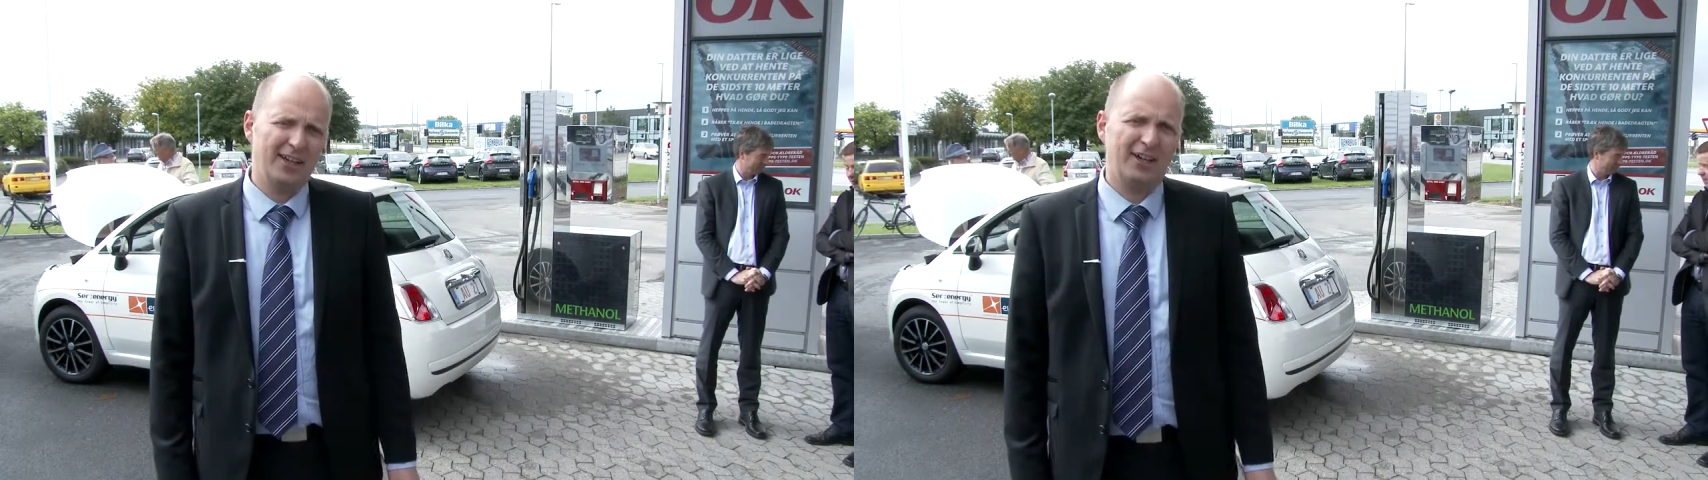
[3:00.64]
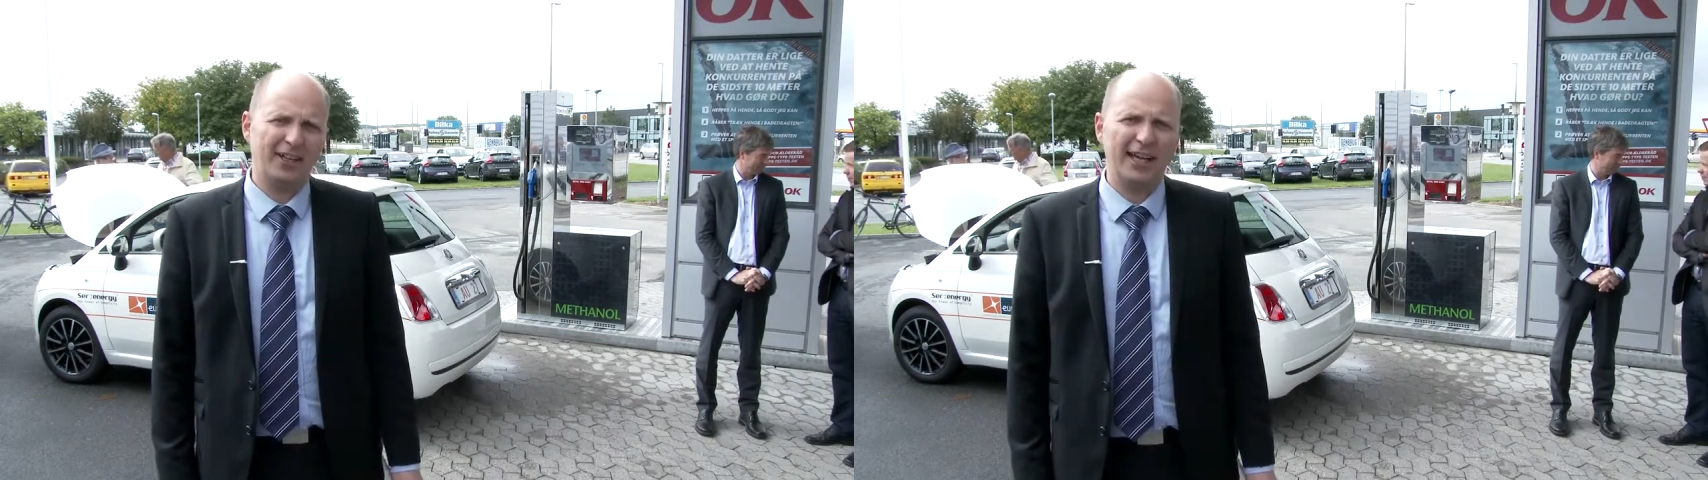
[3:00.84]

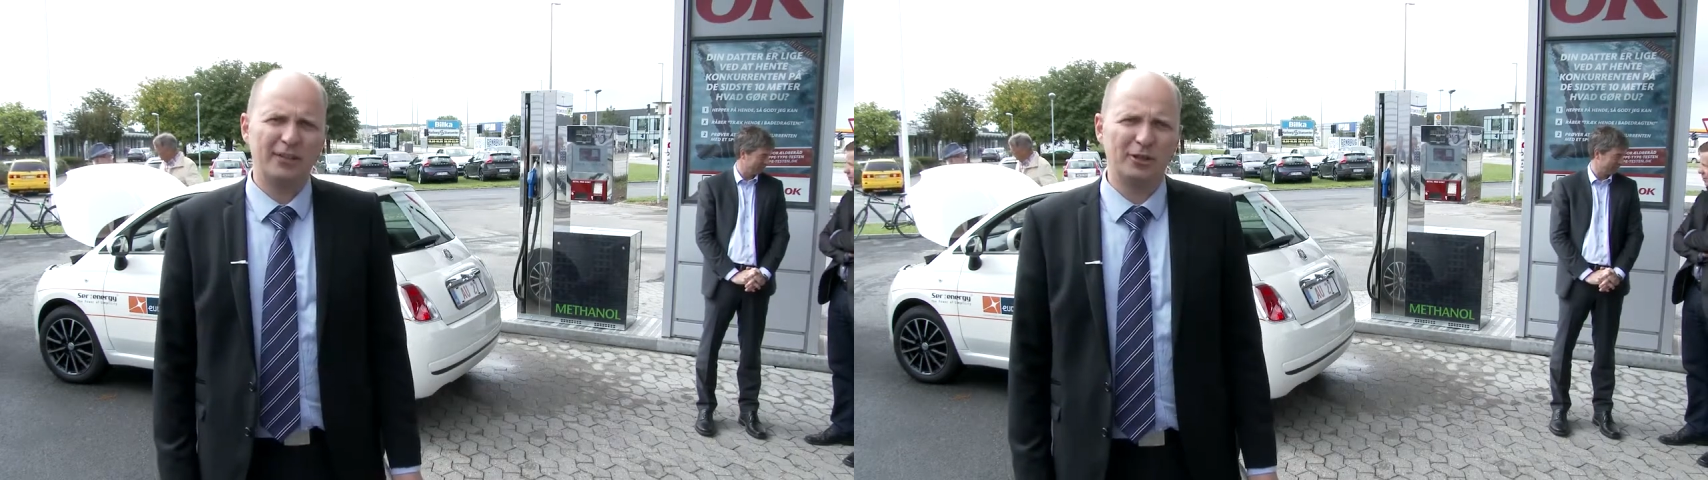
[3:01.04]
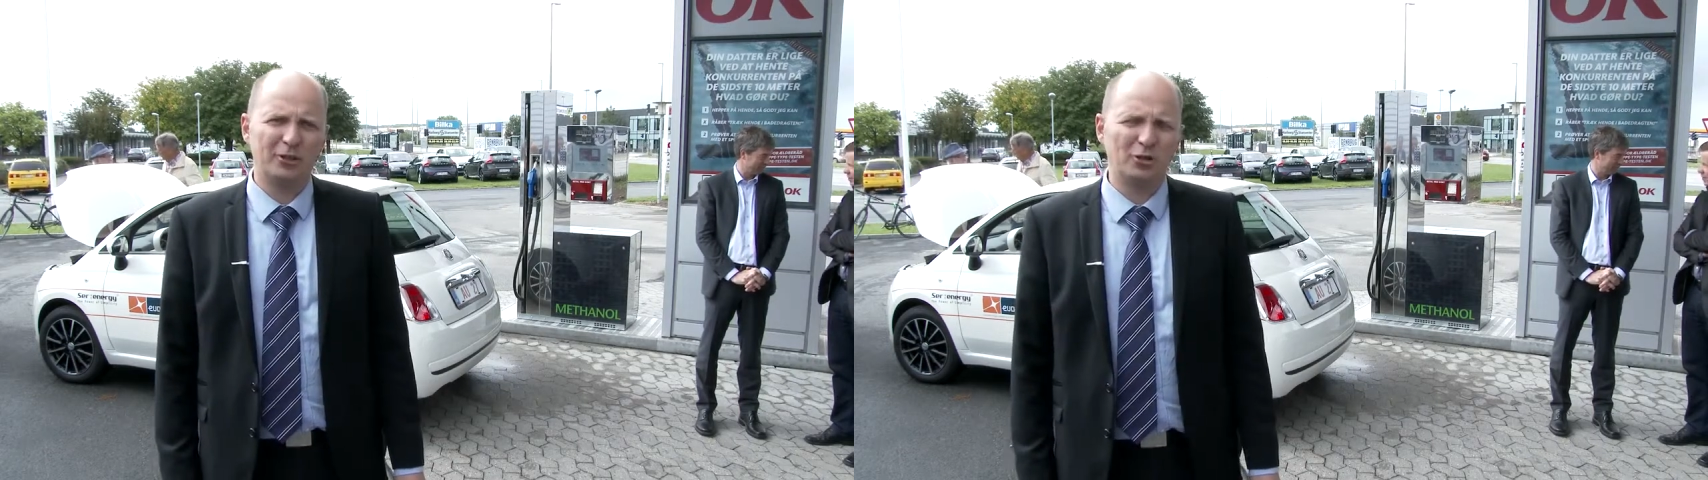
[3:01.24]
Og
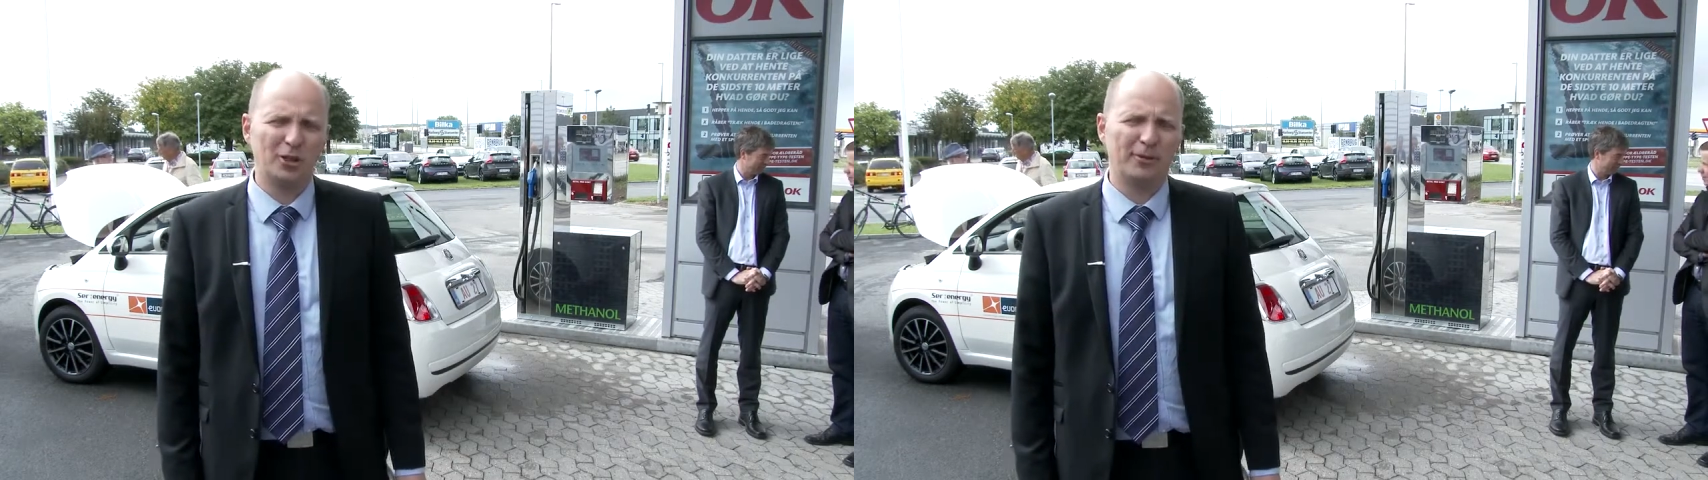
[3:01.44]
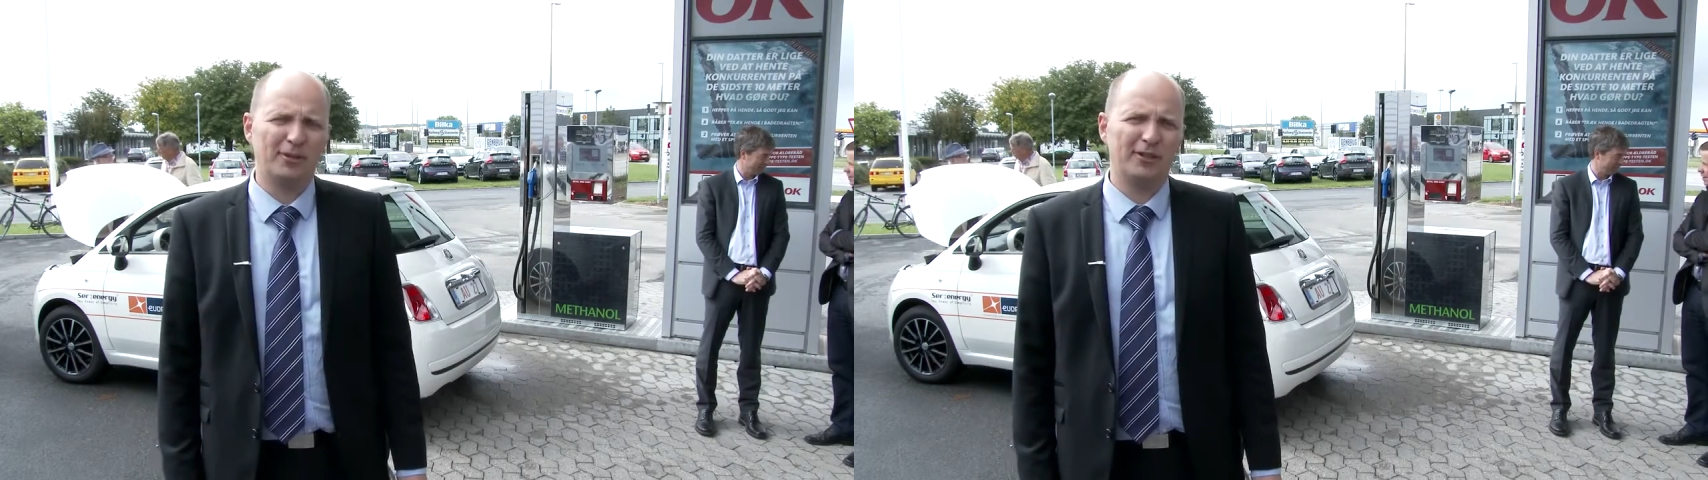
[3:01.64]
er
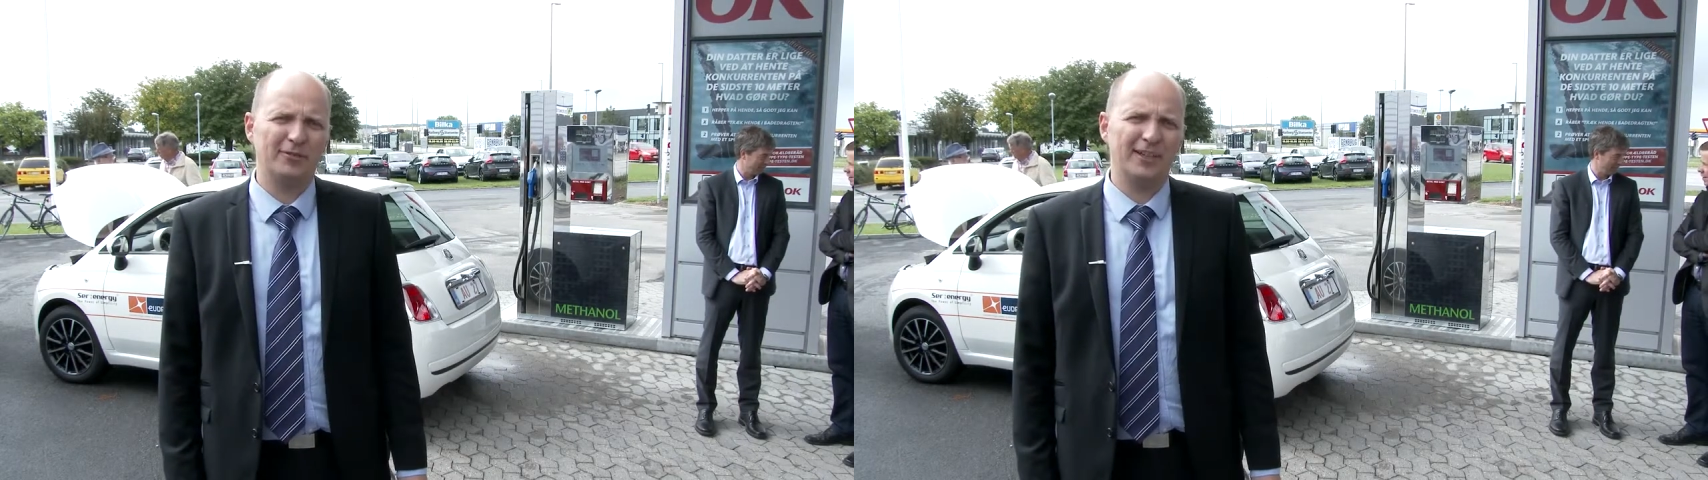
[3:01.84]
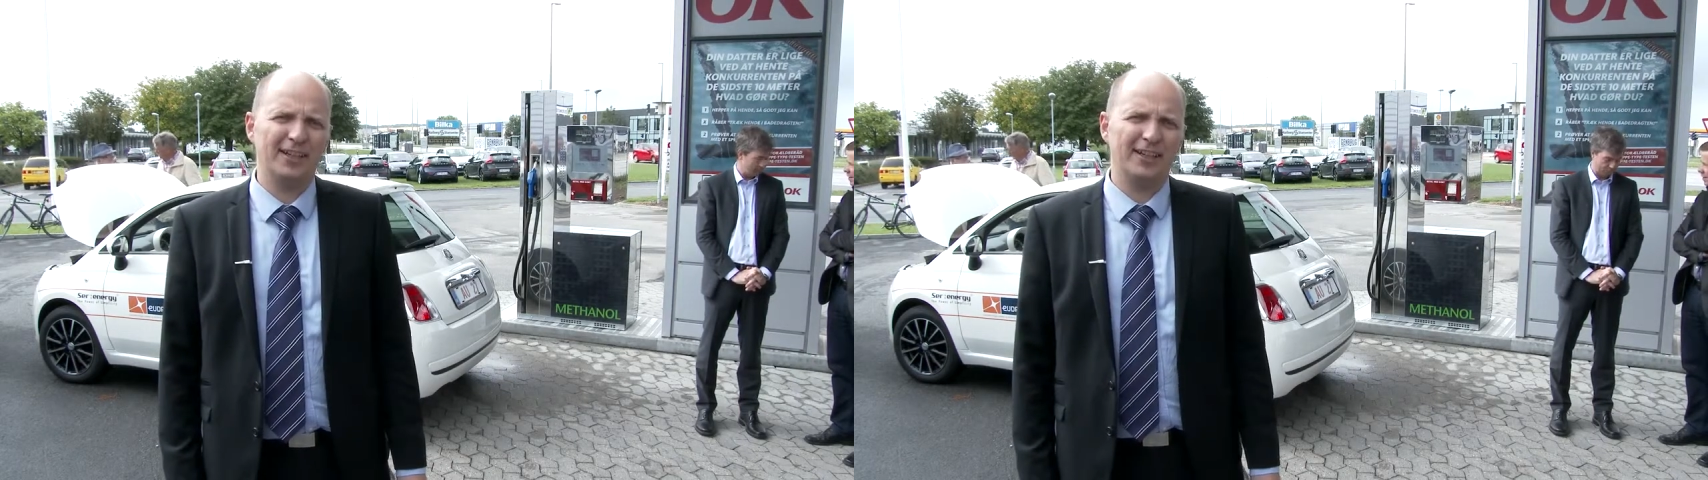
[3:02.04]

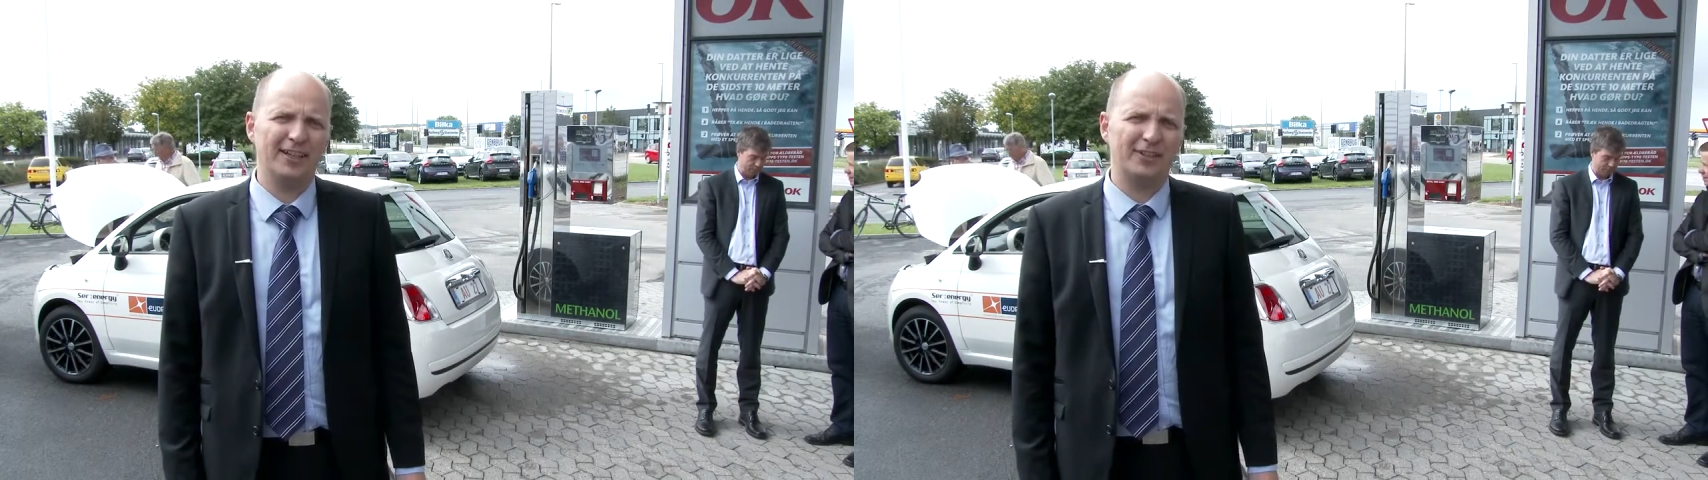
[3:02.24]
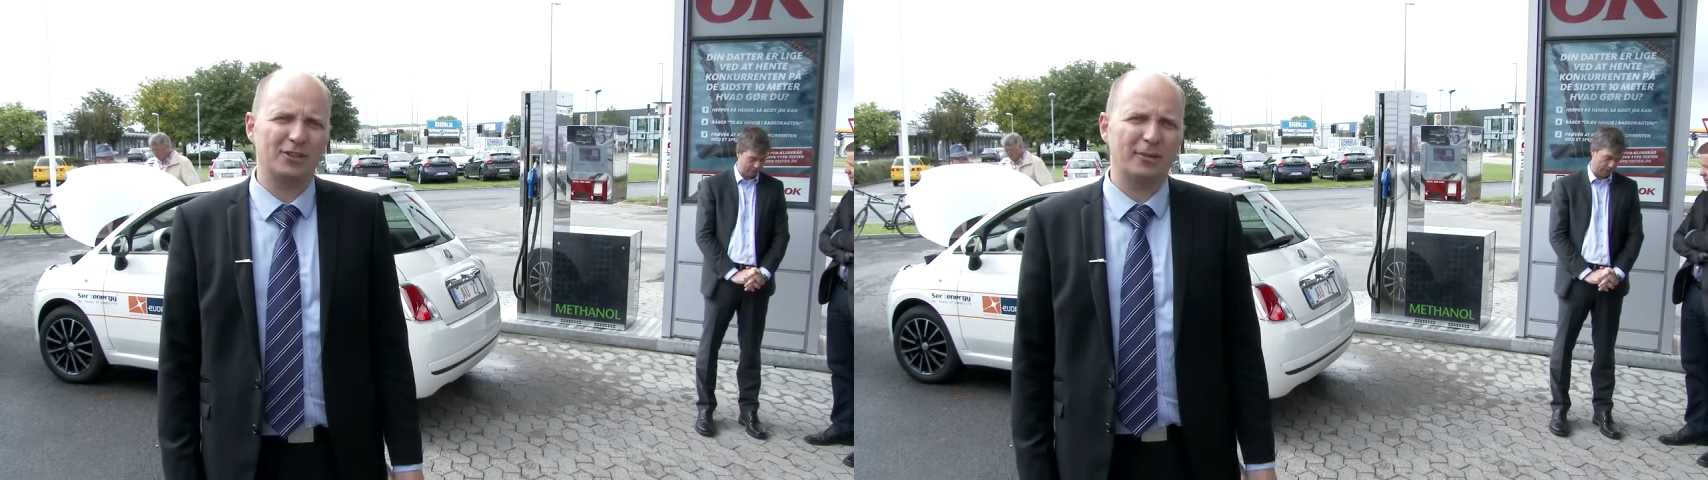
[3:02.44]

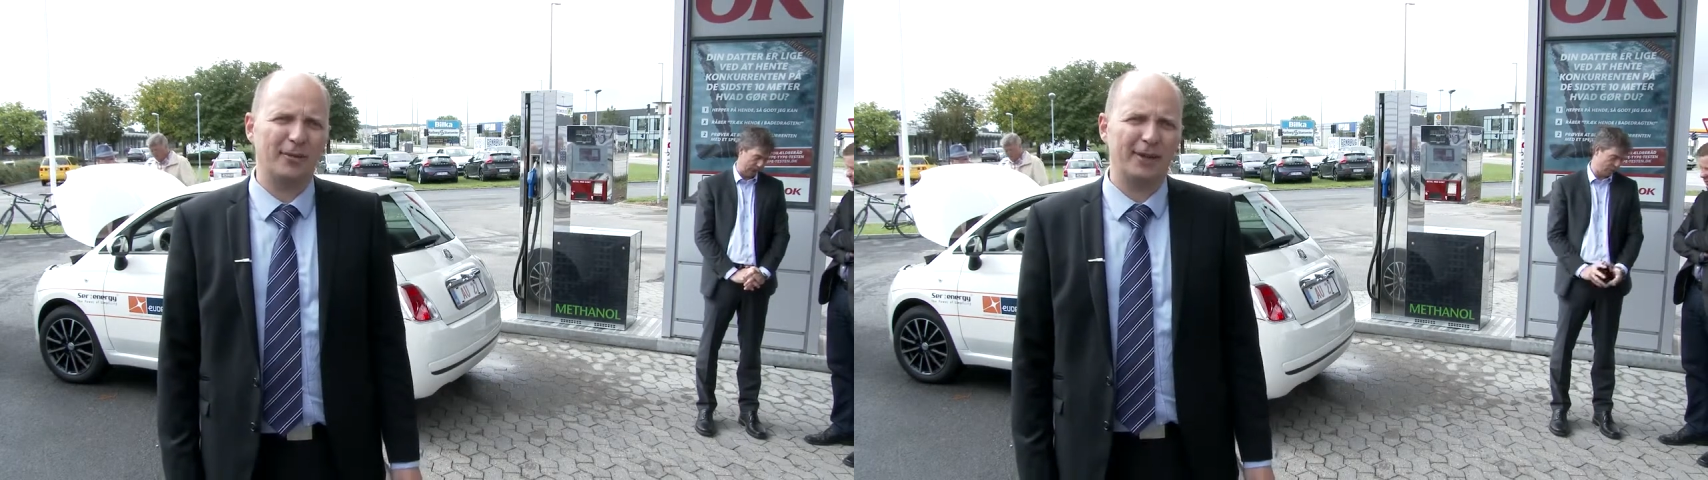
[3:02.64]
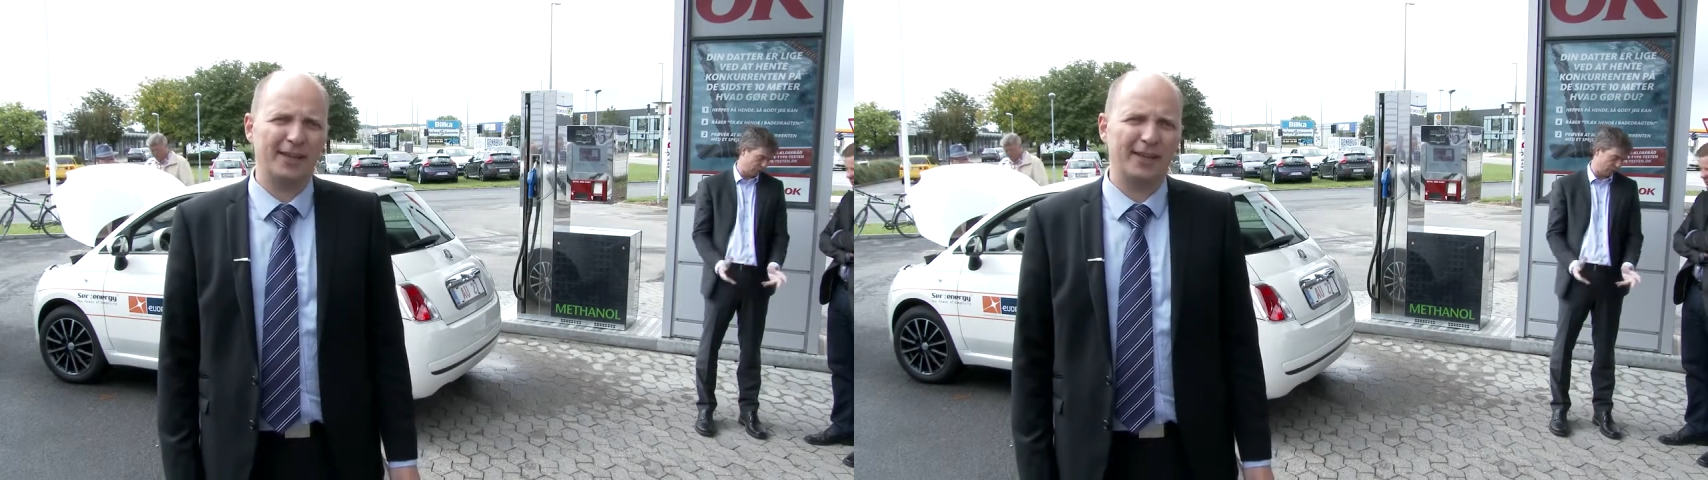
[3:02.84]
øh, stopper